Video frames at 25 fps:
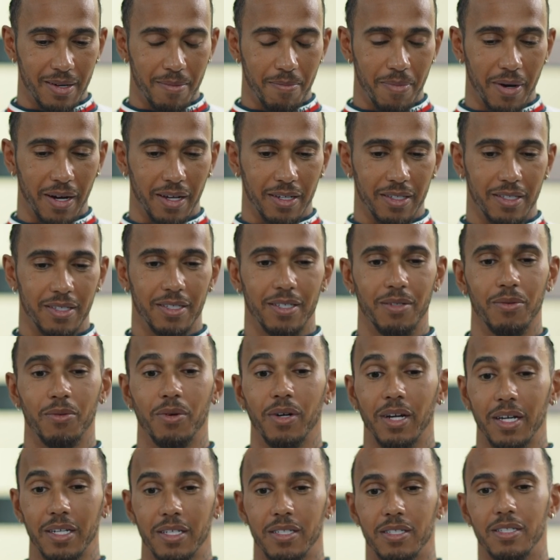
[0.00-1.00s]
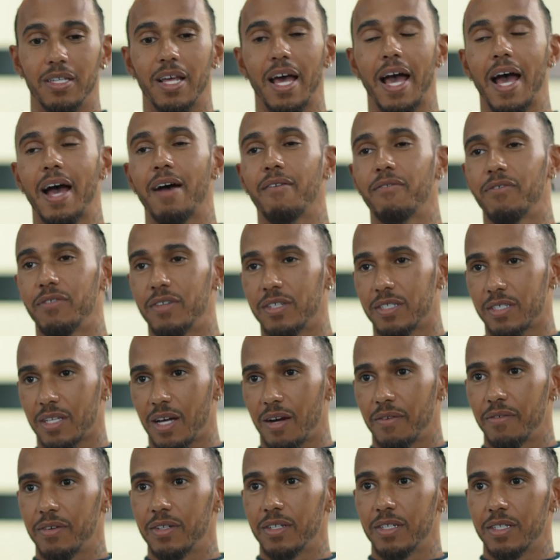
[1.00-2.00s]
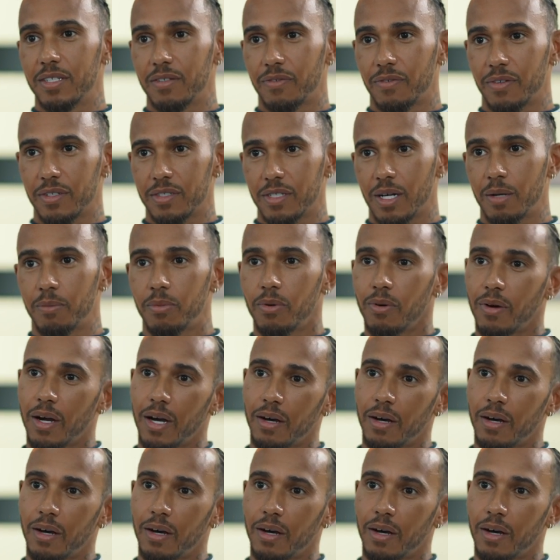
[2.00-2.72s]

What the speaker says: but what I have discovered is, for example,